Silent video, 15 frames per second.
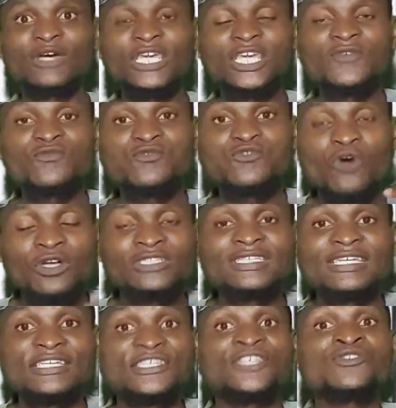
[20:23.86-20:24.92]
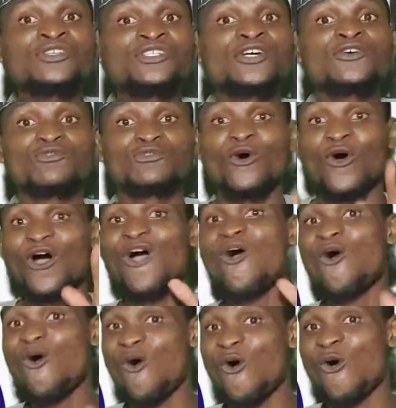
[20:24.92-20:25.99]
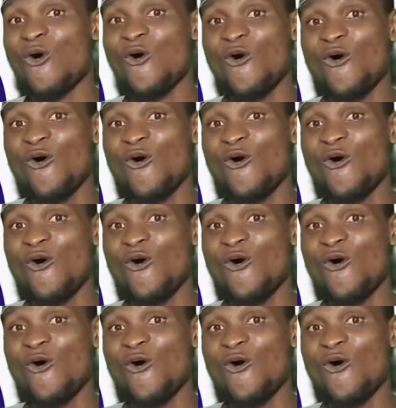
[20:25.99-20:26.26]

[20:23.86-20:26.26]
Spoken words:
If such a situation could occur,